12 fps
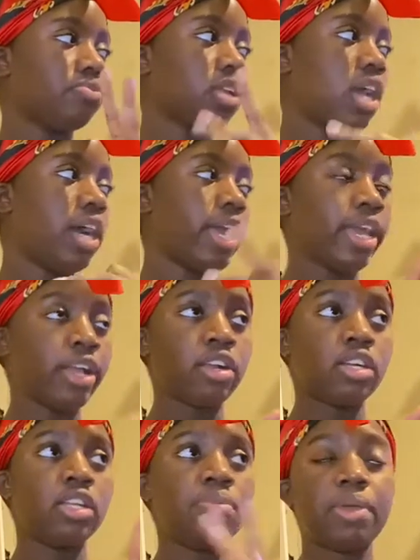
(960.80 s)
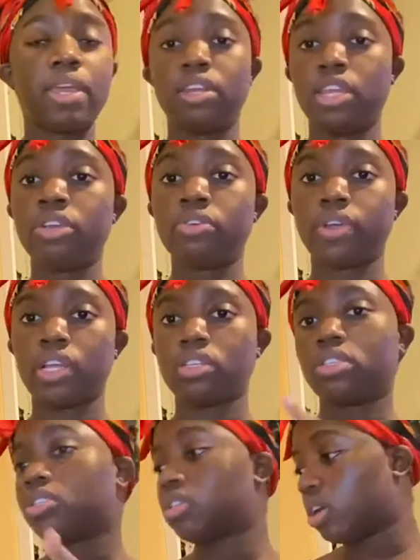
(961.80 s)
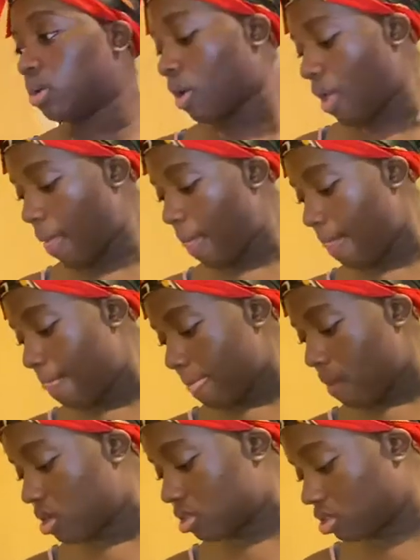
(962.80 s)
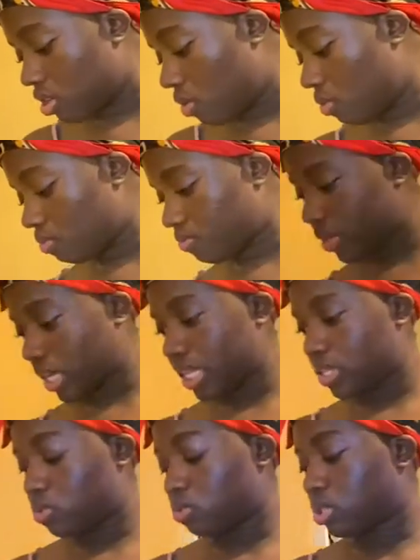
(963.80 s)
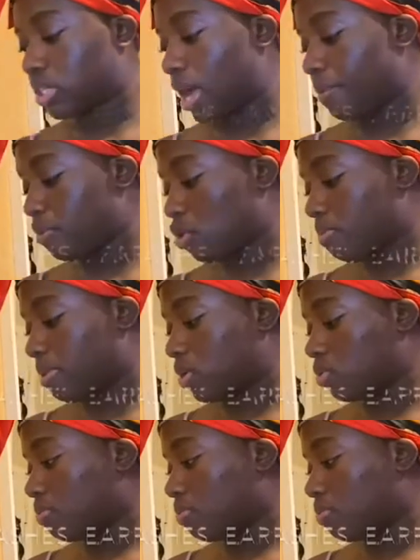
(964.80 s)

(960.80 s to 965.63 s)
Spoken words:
a hair clip and earrings. So don't forget to shop your bundle